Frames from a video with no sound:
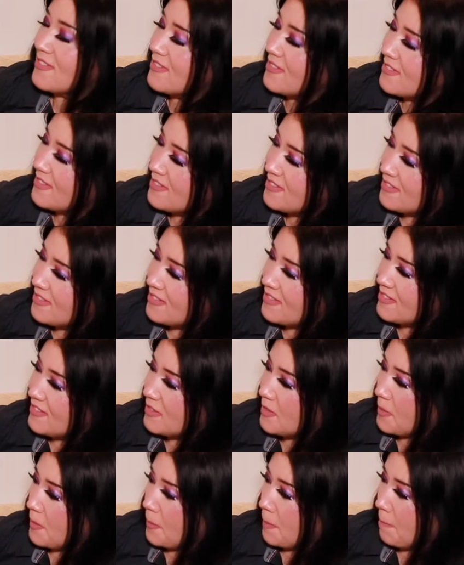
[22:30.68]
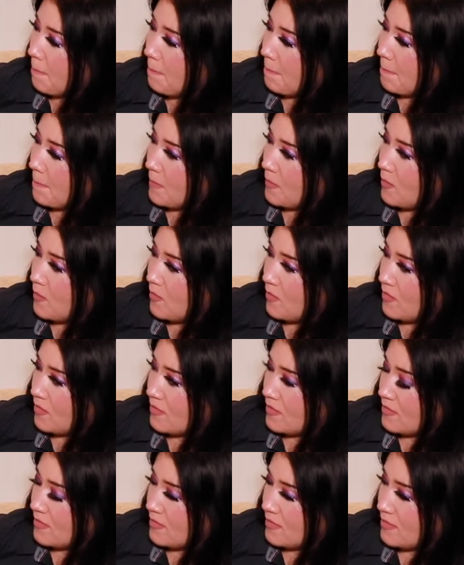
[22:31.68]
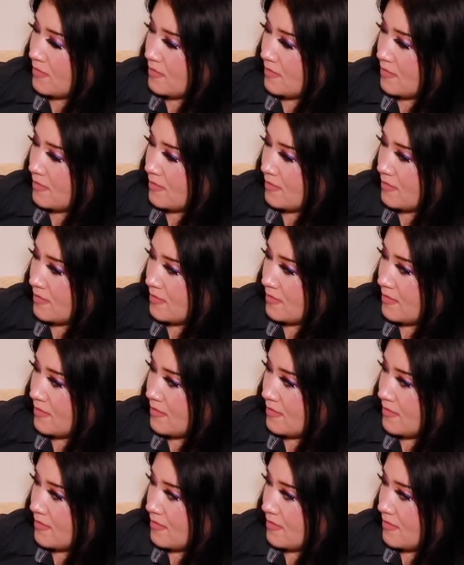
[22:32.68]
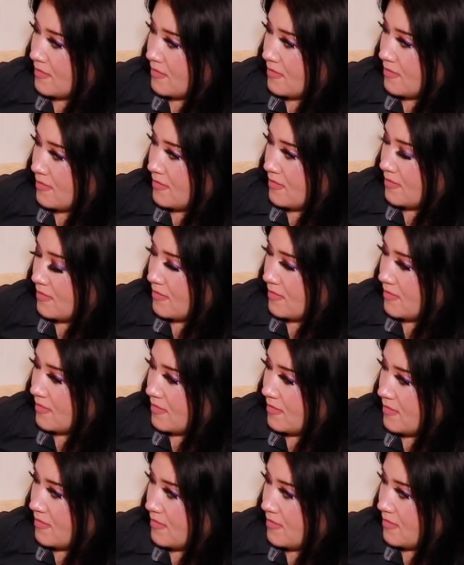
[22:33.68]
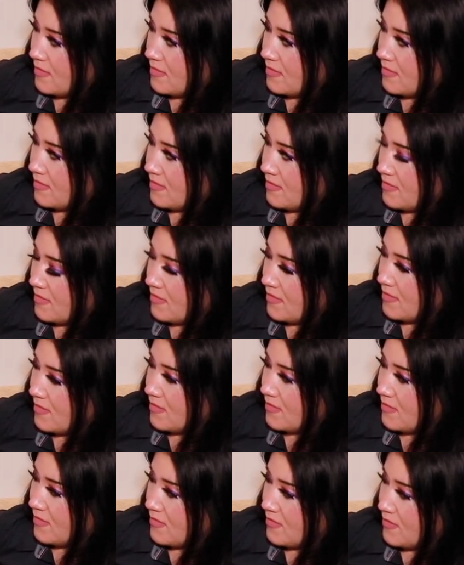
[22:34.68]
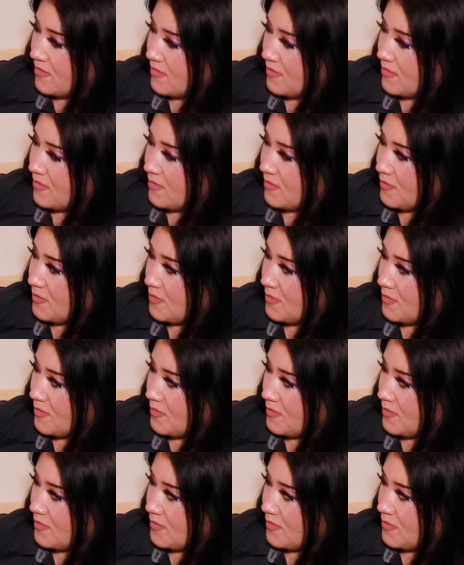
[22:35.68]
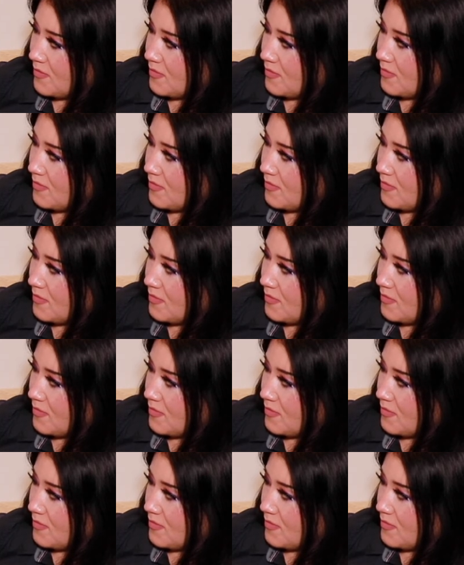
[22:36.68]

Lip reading: No words are spoken by the person on screen.